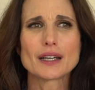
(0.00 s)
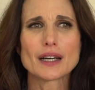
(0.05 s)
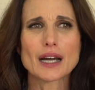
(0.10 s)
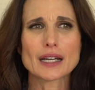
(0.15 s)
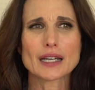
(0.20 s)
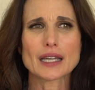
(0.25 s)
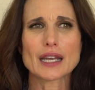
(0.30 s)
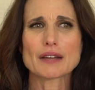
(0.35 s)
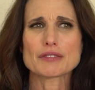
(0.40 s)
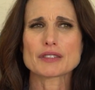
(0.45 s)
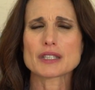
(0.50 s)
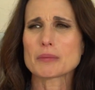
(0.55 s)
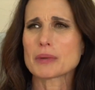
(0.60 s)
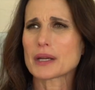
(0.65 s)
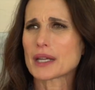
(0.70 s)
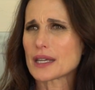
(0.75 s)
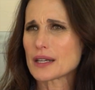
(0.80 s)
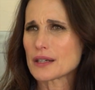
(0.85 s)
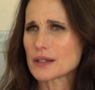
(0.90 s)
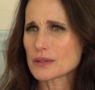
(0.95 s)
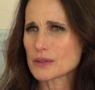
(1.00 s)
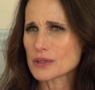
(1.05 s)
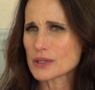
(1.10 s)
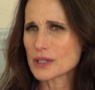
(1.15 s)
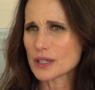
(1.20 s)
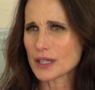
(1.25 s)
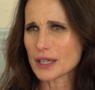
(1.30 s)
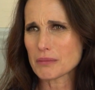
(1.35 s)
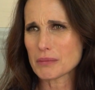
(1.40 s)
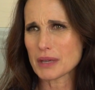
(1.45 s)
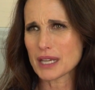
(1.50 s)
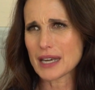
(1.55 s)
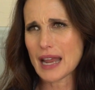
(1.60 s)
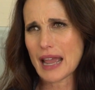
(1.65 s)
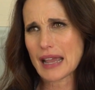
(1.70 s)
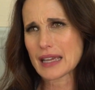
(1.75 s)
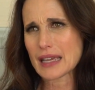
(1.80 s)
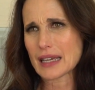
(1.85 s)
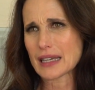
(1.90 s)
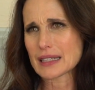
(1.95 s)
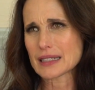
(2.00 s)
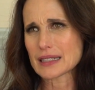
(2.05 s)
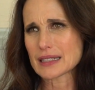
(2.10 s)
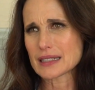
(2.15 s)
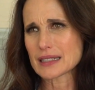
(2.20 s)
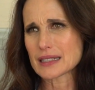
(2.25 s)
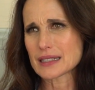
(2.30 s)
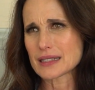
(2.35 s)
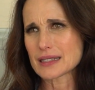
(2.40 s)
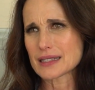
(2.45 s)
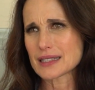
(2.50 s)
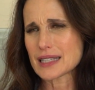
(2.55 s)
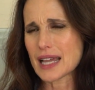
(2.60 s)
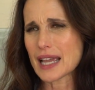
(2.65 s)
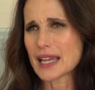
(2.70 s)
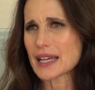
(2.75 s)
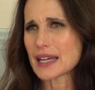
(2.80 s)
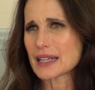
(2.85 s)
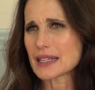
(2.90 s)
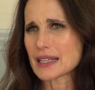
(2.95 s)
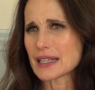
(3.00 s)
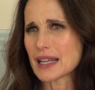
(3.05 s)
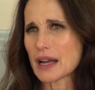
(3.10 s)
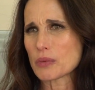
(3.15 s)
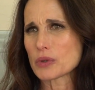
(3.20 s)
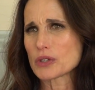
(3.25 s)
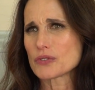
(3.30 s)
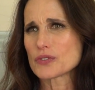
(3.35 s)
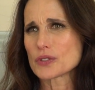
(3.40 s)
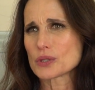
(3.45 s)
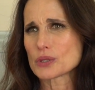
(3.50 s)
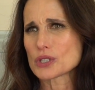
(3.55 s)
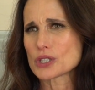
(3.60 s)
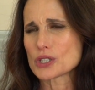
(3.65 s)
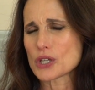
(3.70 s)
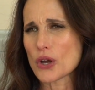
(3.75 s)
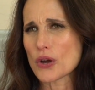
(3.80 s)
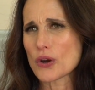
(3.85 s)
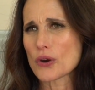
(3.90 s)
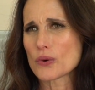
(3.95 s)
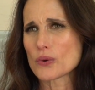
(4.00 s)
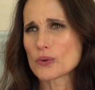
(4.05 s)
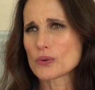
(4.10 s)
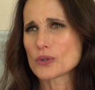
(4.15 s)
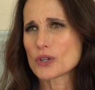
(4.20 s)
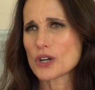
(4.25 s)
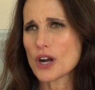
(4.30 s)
I could have somebody else look at me naked and say it and I would feel so